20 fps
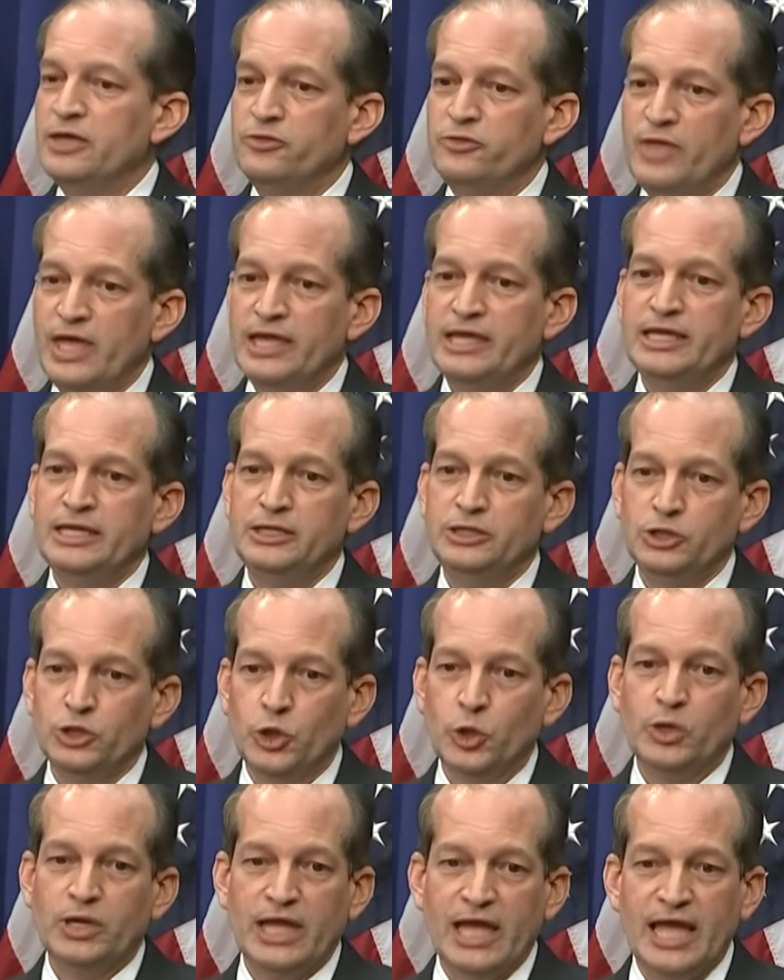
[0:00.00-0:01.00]
They can
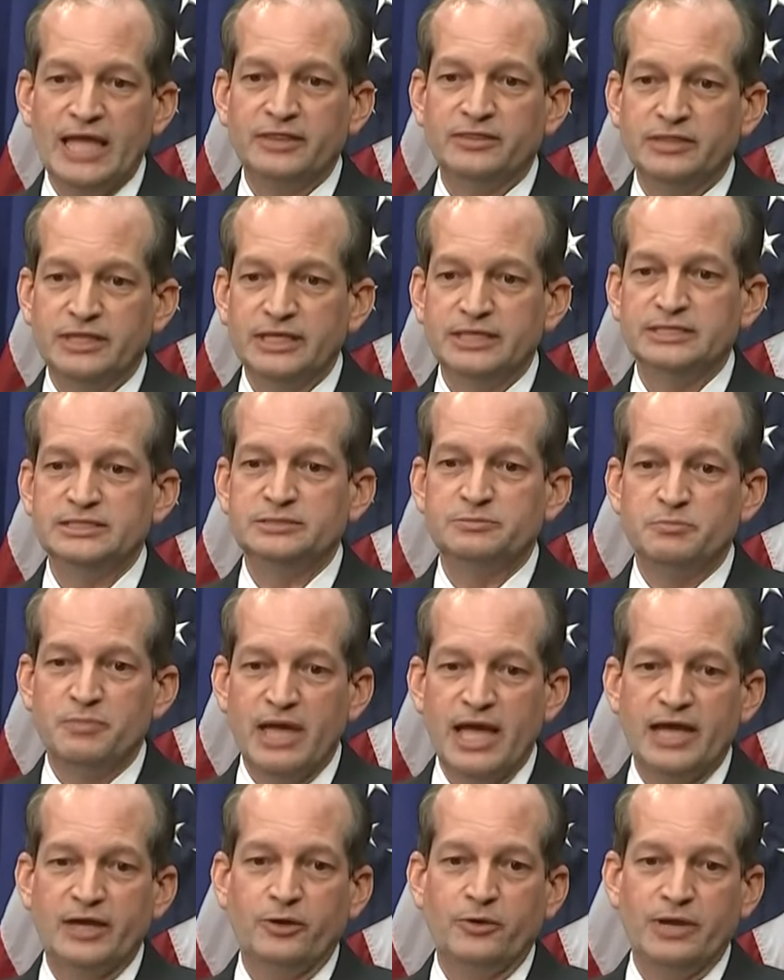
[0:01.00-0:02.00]
look at this
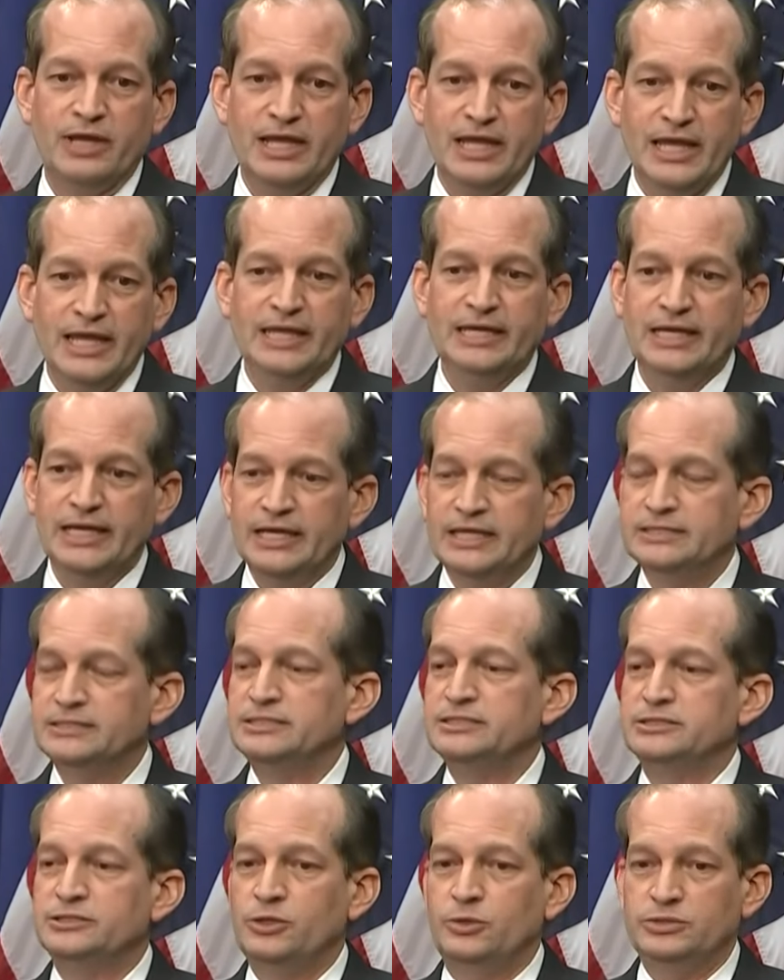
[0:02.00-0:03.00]
matter in
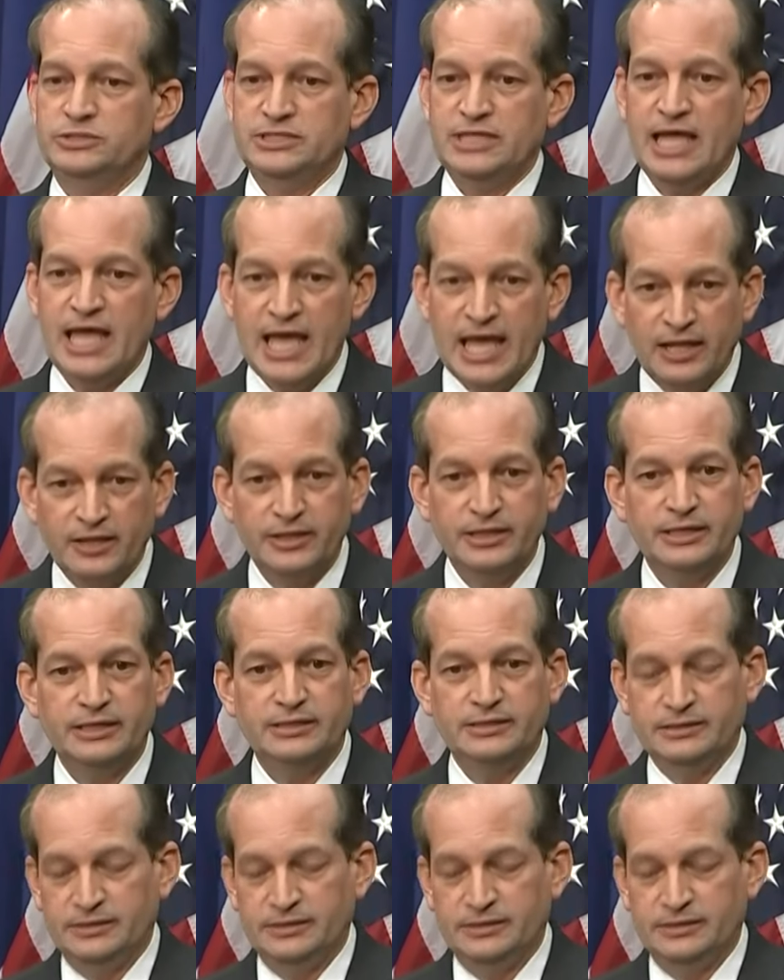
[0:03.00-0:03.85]
its totality.